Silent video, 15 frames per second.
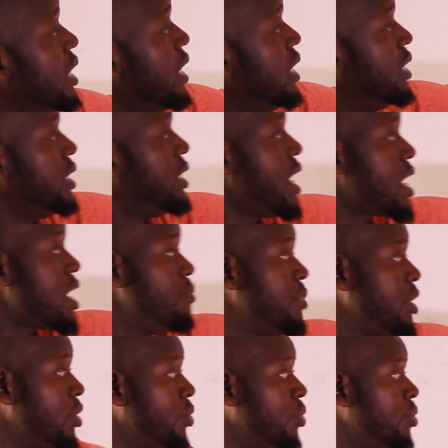In the diagram
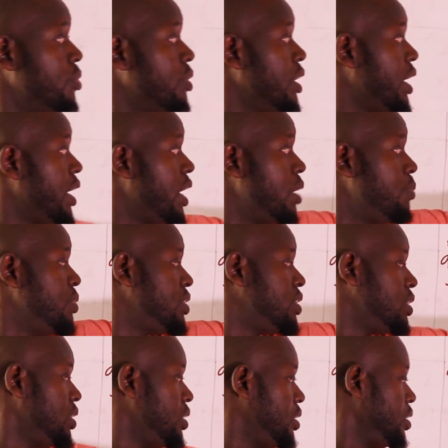below,
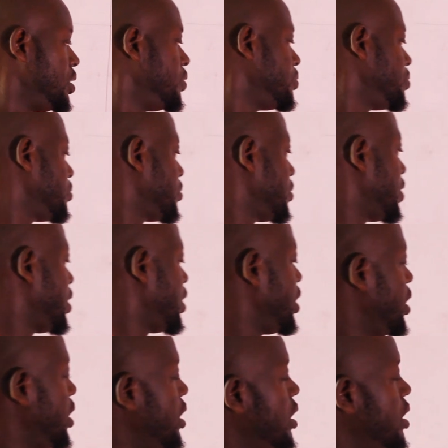ABCD,
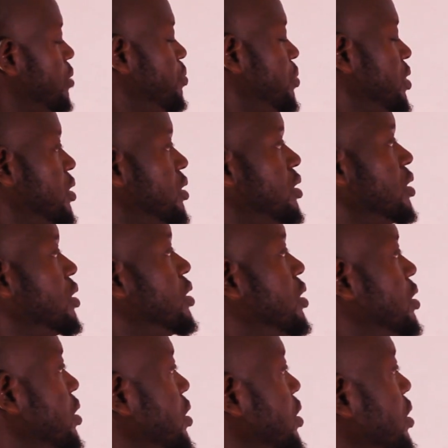
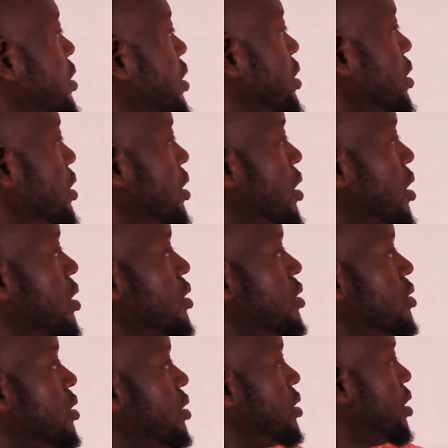ABCD
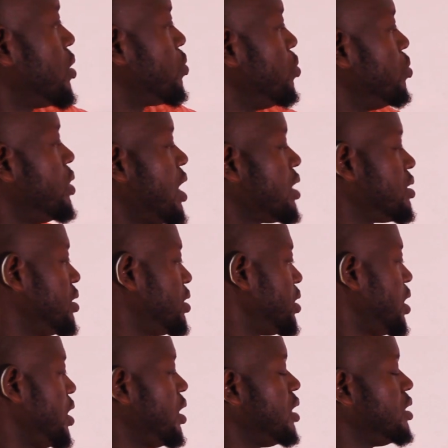is a circle, that is
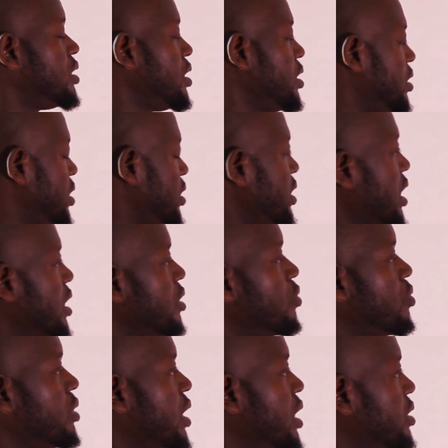a cyclic
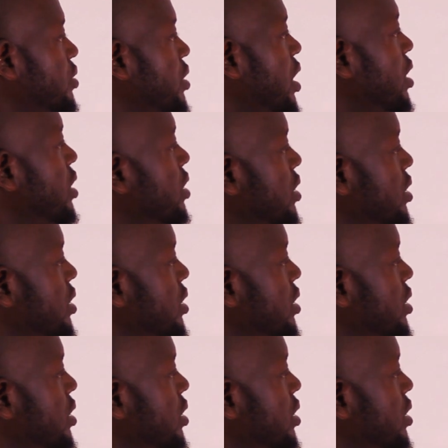quadrilateral.